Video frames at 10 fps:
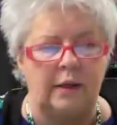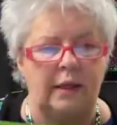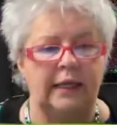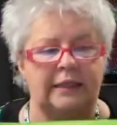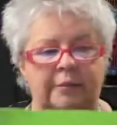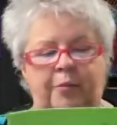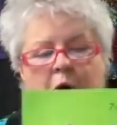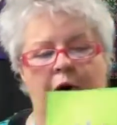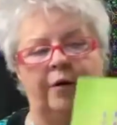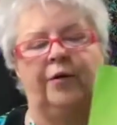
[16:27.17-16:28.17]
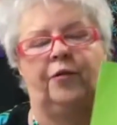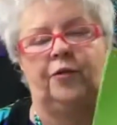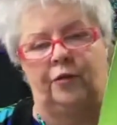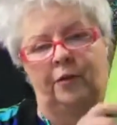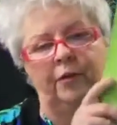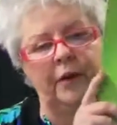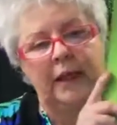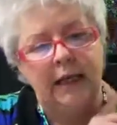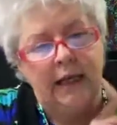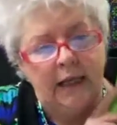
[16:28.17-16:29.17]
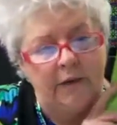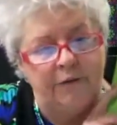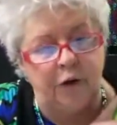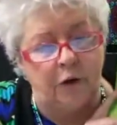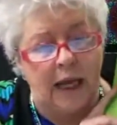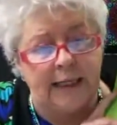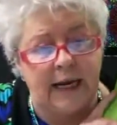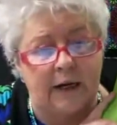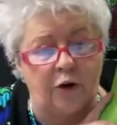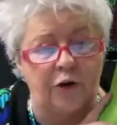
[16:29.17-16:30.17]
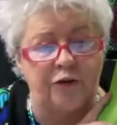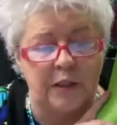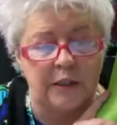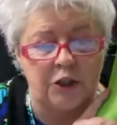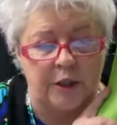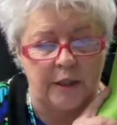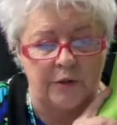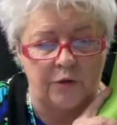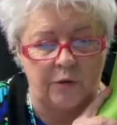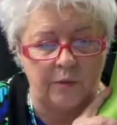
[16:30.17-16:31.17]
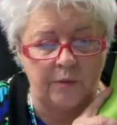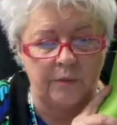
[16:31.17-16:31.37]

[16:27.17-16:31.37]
is important? If you like decorative stitches,